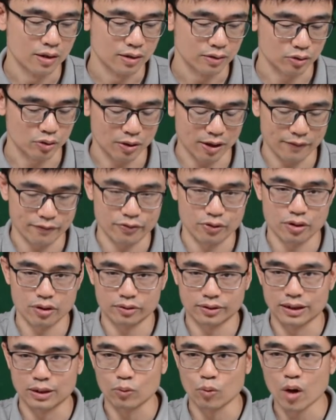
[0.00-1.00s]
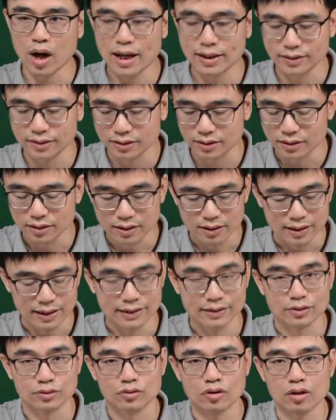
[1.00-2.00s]
So if your device
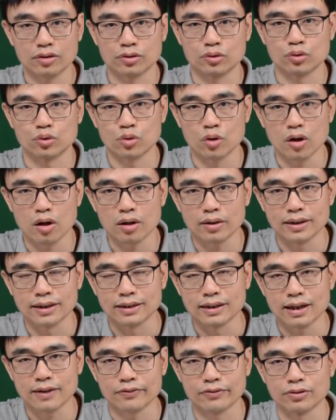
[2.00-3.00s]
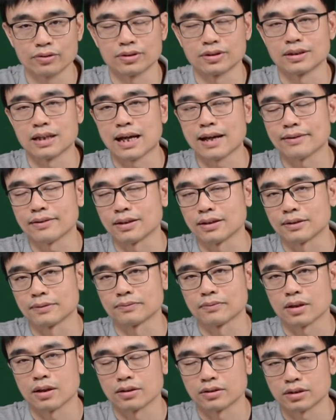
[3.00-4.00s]
is not strong enough to stand the
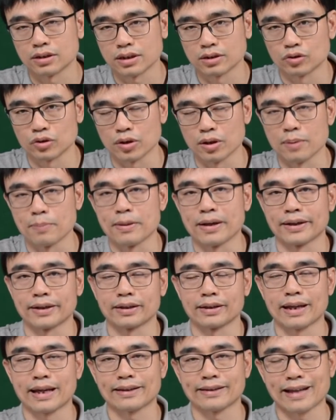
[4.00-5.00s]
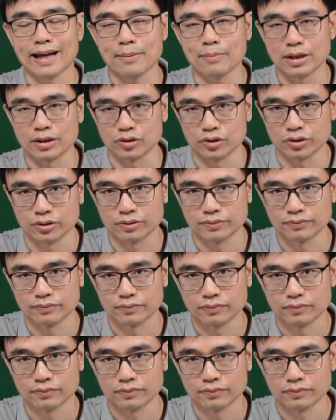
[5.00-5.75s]
surge, it may get damaged.